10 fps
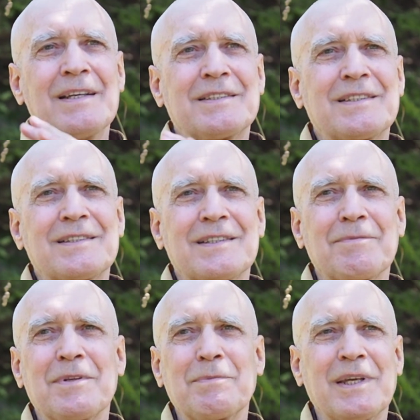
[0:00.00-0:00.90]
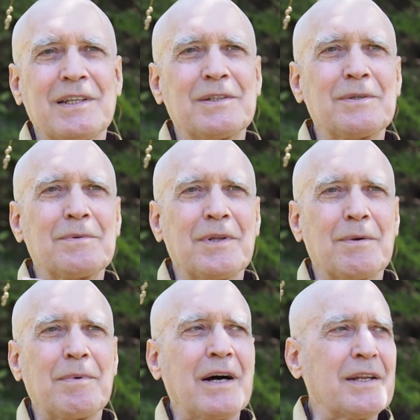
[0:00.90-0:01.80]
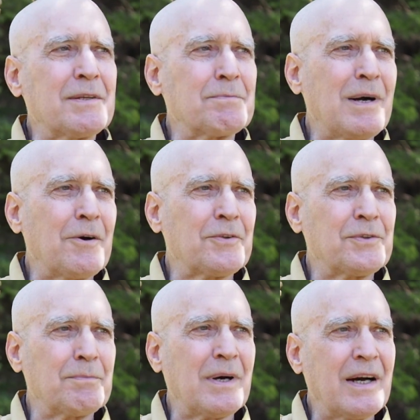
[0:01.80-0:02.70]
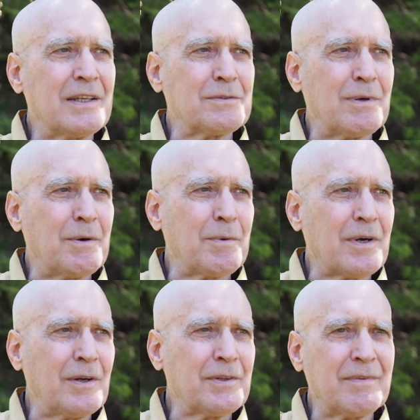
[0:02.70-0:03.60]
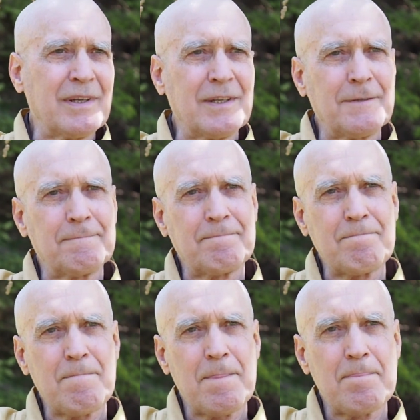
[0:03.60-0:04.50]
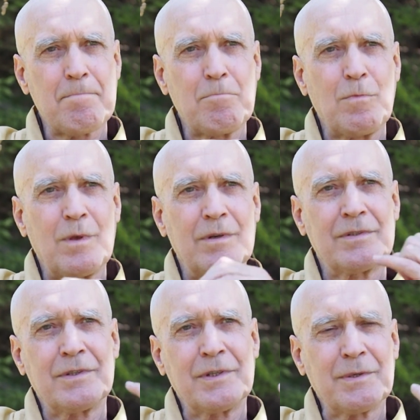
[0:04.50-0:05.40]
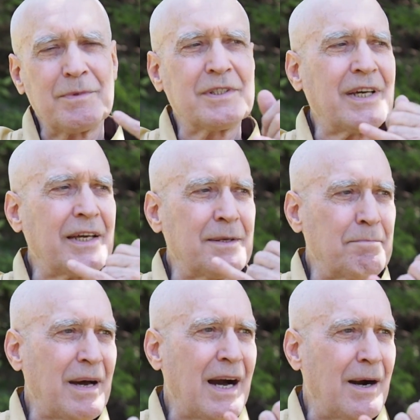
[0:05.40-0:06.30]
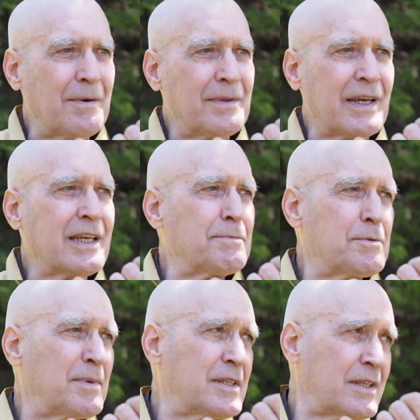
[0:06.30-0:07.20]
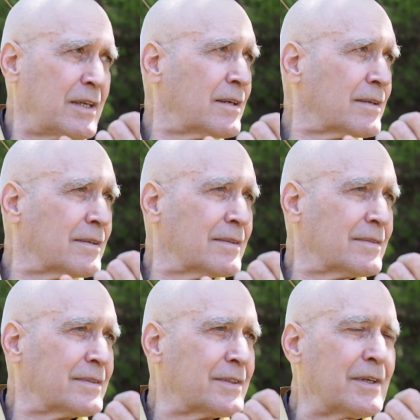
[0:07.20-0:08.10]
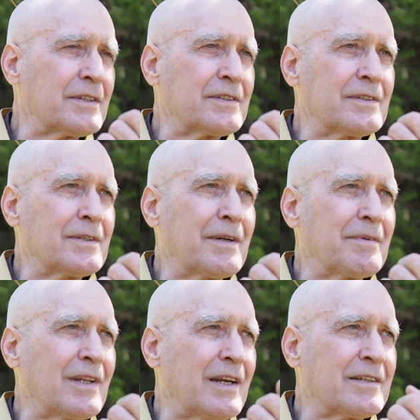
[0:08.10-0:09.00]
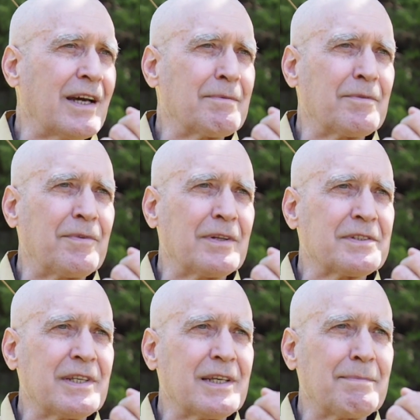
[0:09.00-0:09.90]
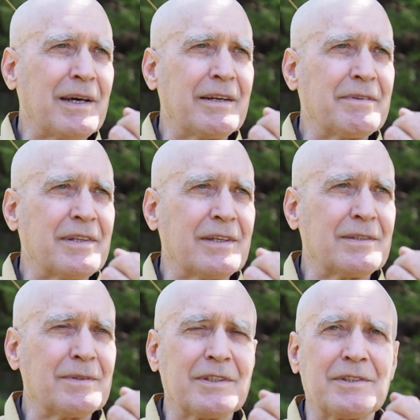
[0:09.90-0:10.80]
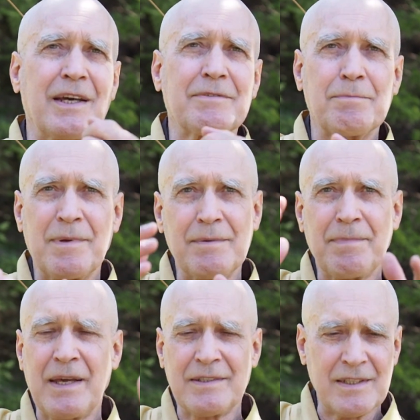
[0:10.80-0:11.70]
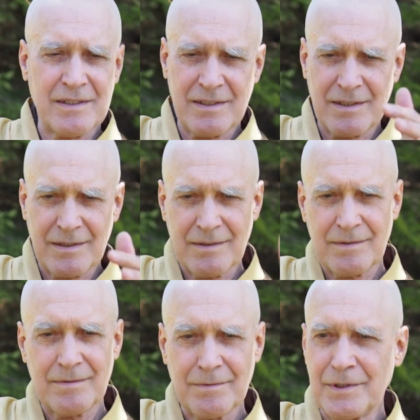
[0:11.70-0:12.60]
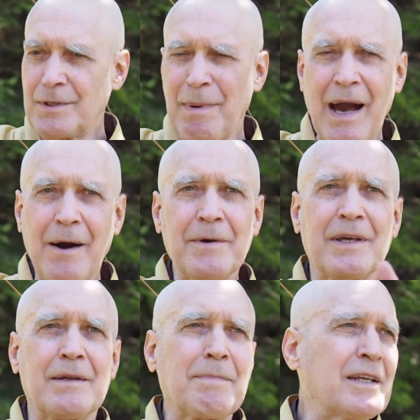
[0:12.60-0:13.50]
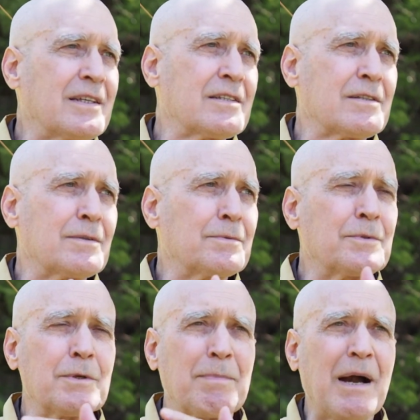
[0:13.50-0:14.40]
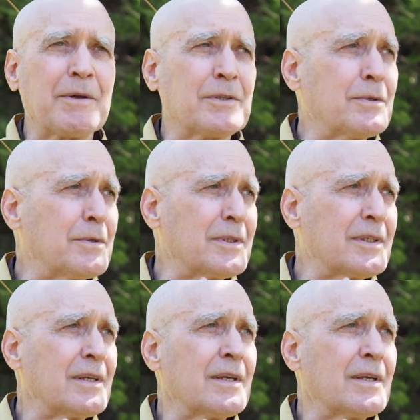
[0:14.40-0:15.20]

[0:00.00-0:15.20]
something we can do with our bodies, mouths, and minds while we're cultivating. So you can recite and bow. That keeps you busy. So you don't have a lot of time to false think about everything in the world because you have to pay attention to when to bow. You got to pay attention to who you're bowing to, and